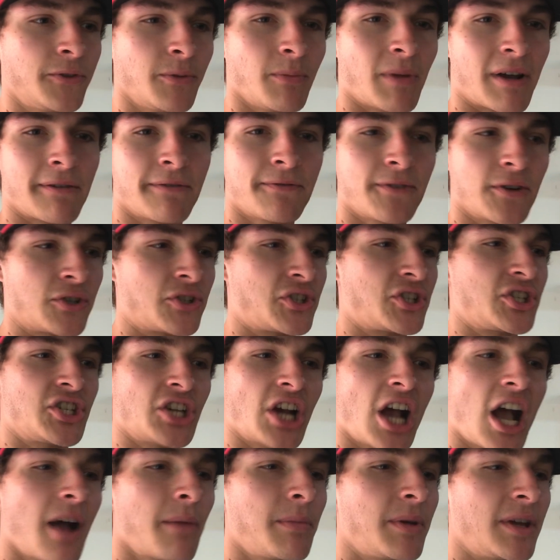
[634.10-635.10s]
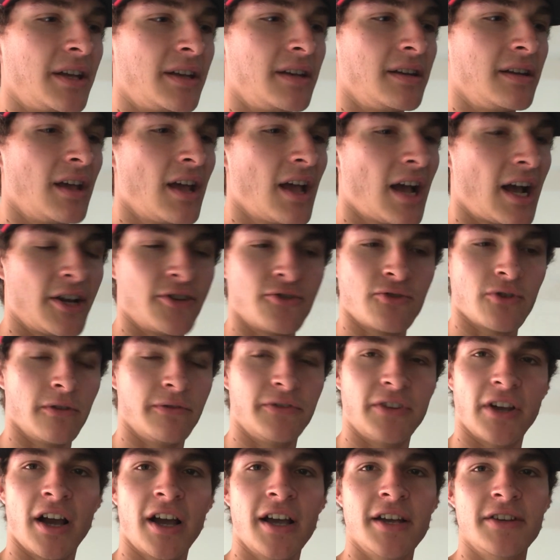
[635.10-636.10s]
my first job in. I
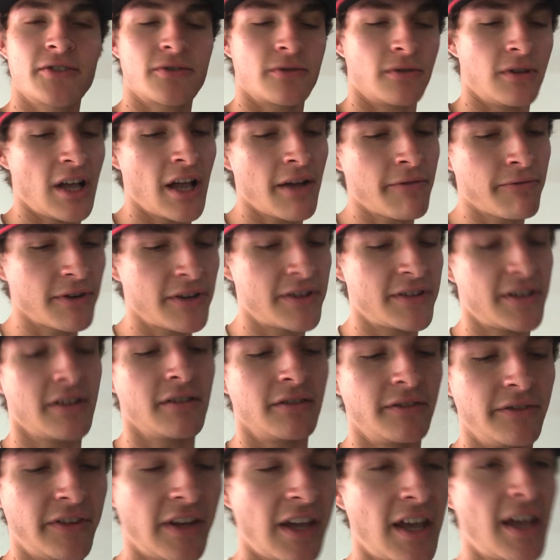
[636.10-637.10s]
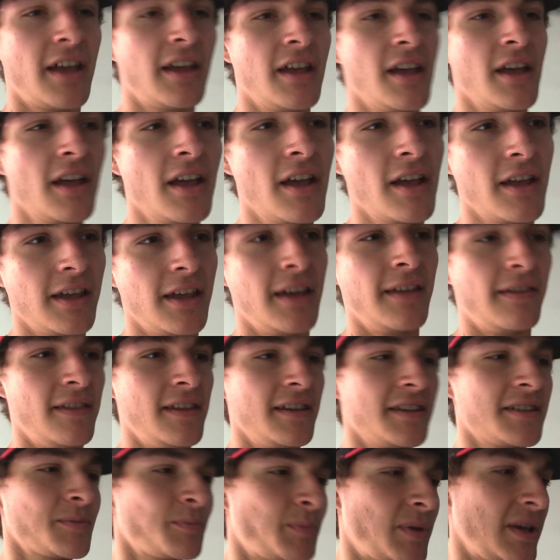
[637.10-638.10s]
drove to high school every single day in
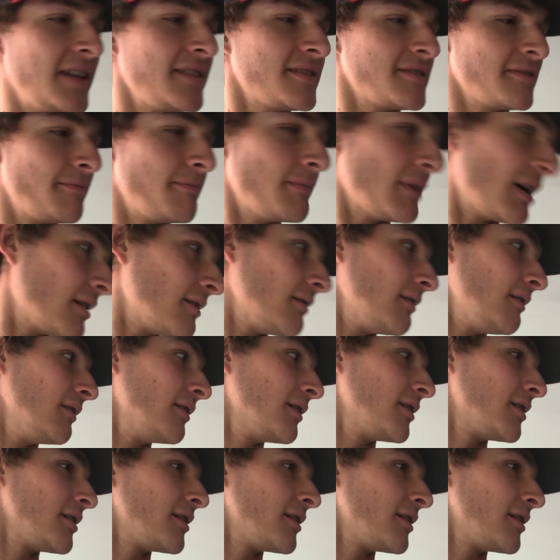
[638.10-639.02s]
this piece of metal.